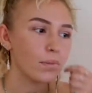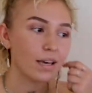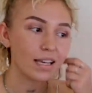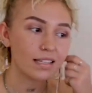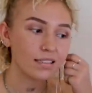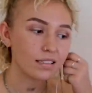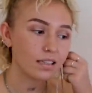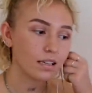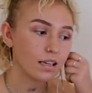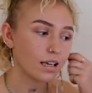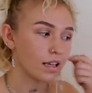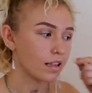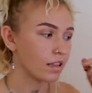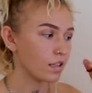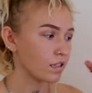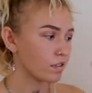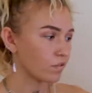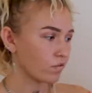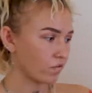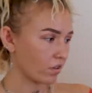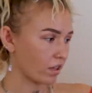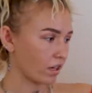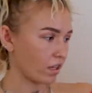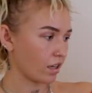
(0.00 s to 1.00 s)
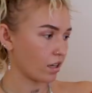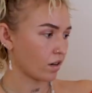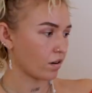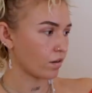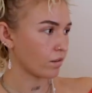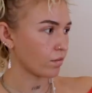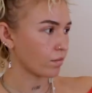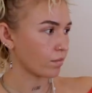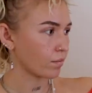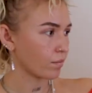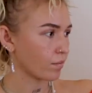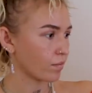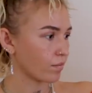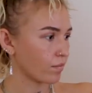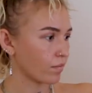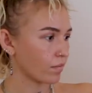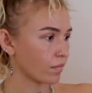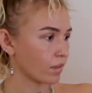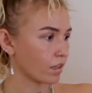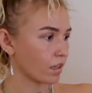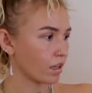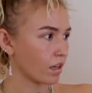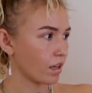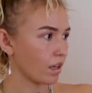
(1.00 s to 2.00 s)
Basically in this video,
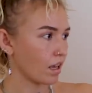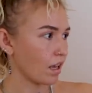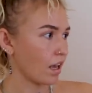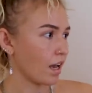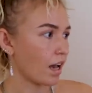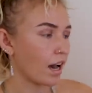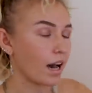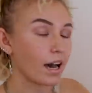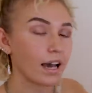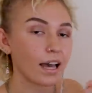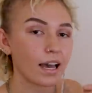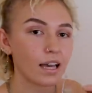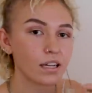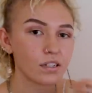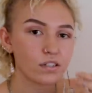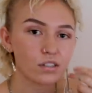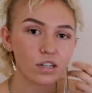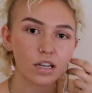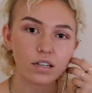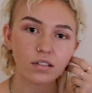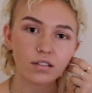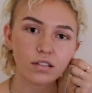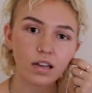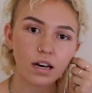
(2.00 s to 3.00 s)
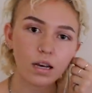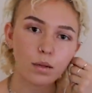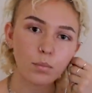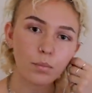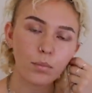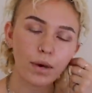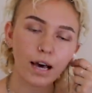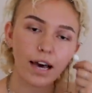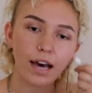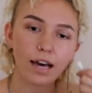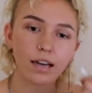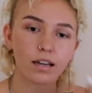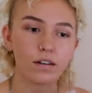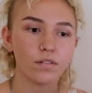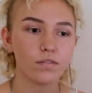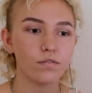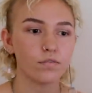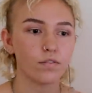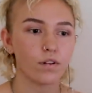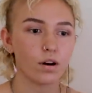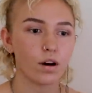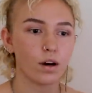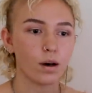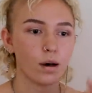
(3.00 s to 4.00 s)
I had just gotten back
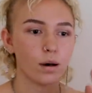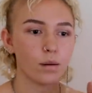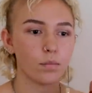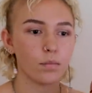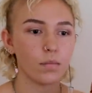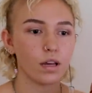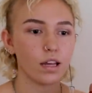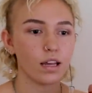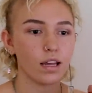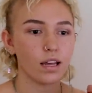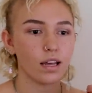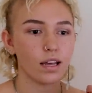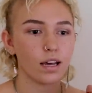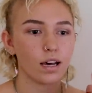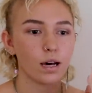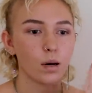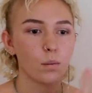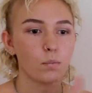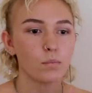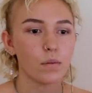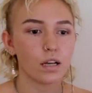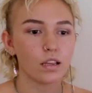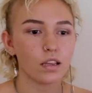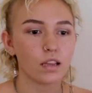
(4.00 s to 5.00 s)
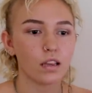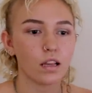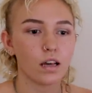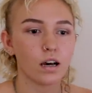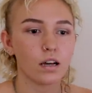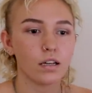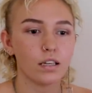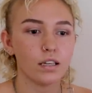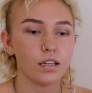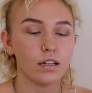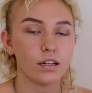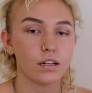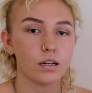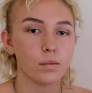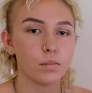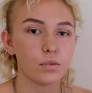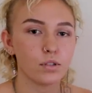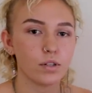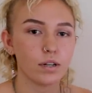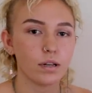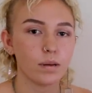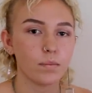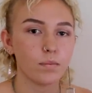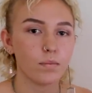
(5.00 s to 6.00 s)
from a month long Europe
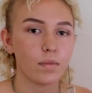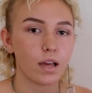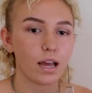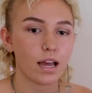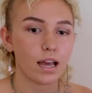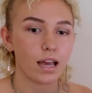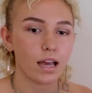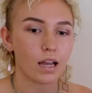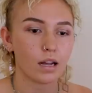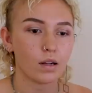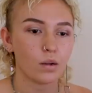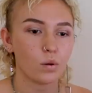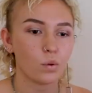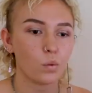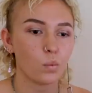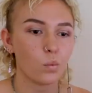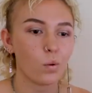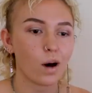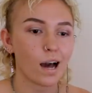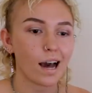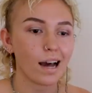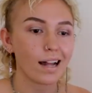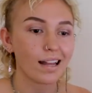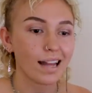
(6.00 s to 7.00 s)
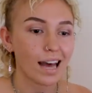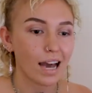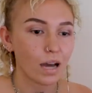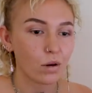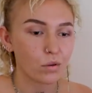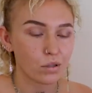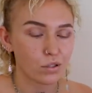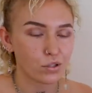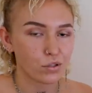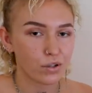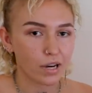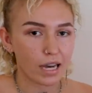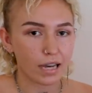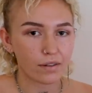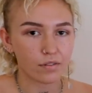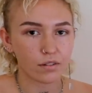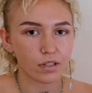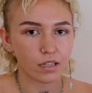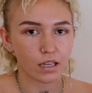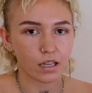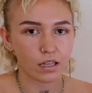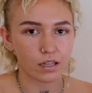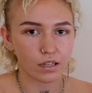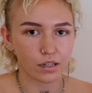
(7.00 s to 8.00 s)
trip, and while I was
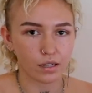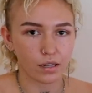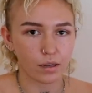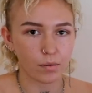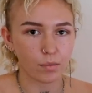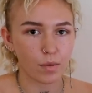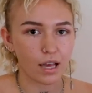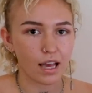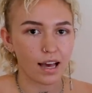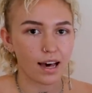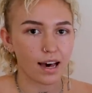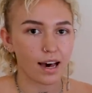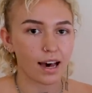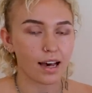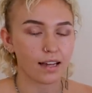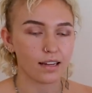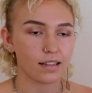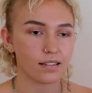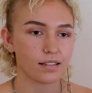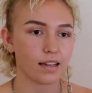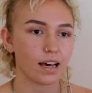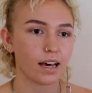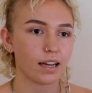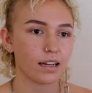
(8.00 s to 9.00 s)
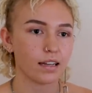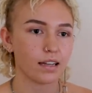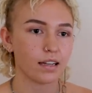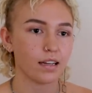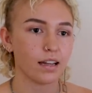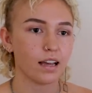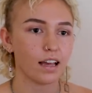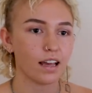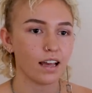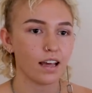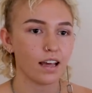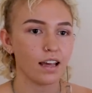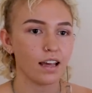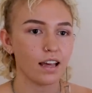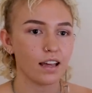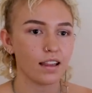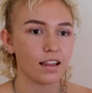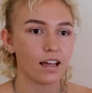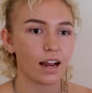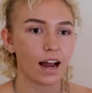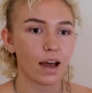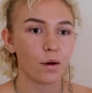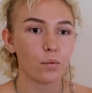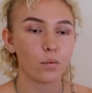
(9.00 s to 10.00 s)
traveling in Europe, I decided
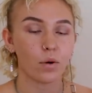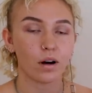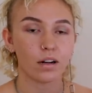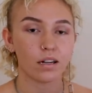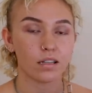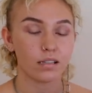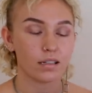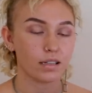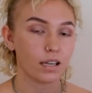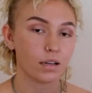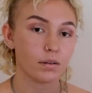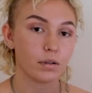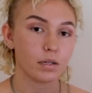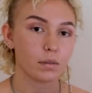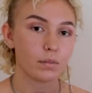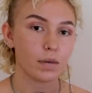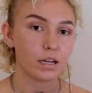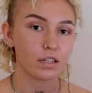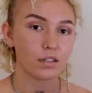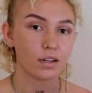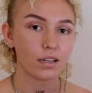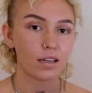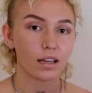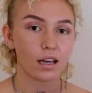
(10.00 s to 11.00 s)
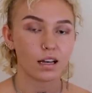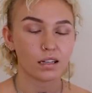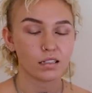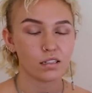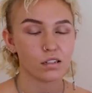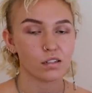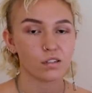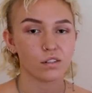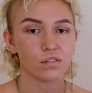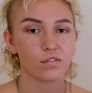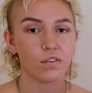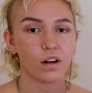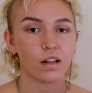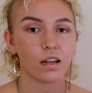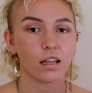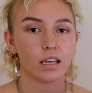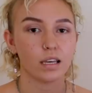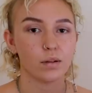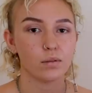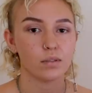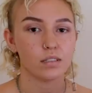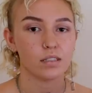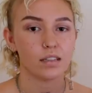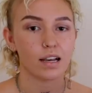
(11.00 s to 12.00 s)
that I wanted to get rid of my dreadlocks. It just felt
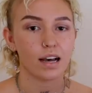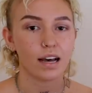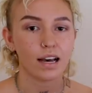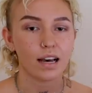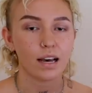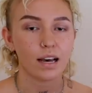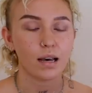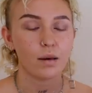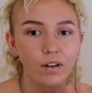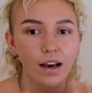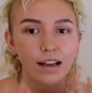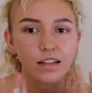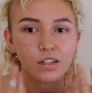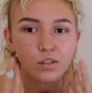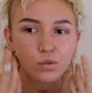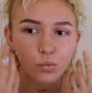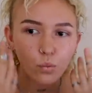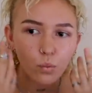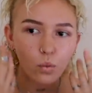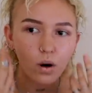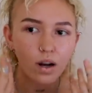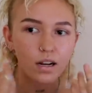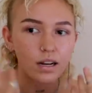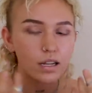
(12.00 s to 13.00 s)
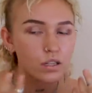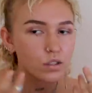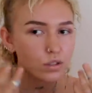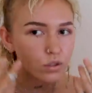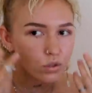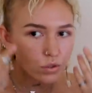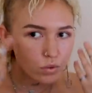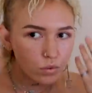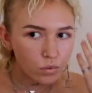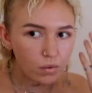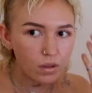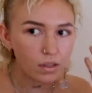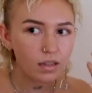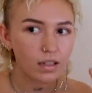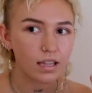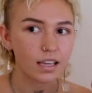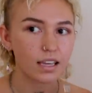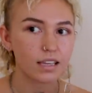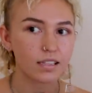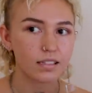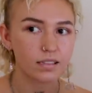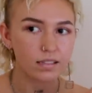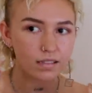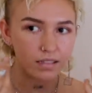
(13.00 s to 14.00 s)
like it was time. I just wanted to
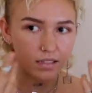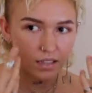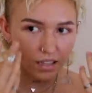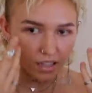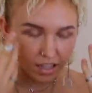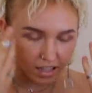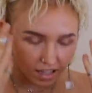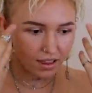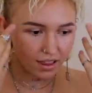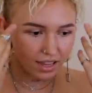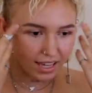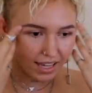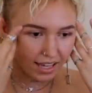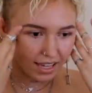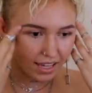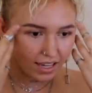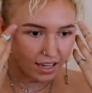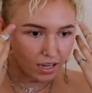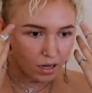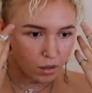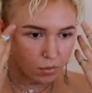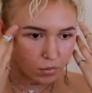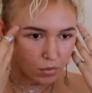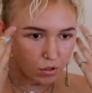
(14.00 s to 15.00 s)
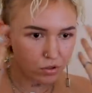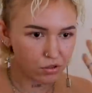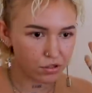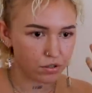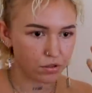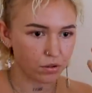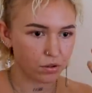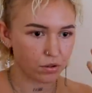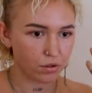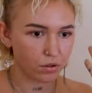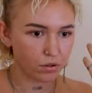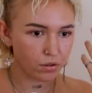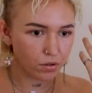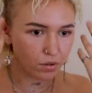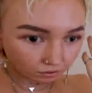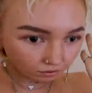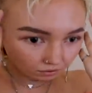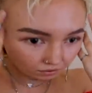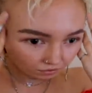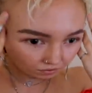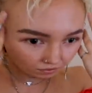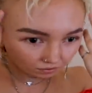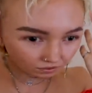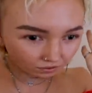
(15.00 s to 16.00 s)
release the emotional
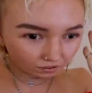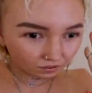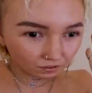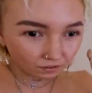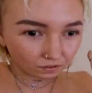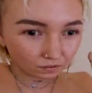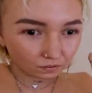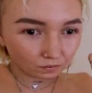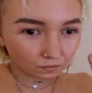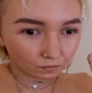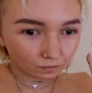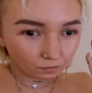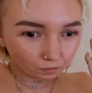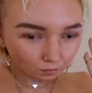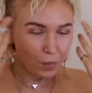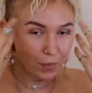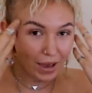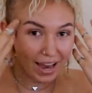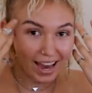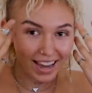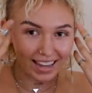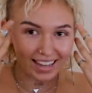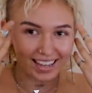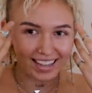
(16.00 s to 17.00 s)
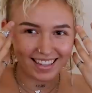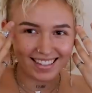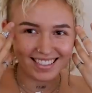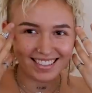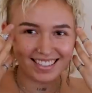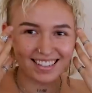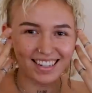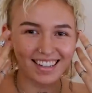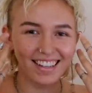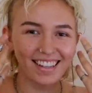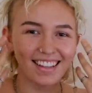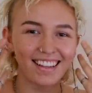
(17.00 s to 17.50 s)
baggage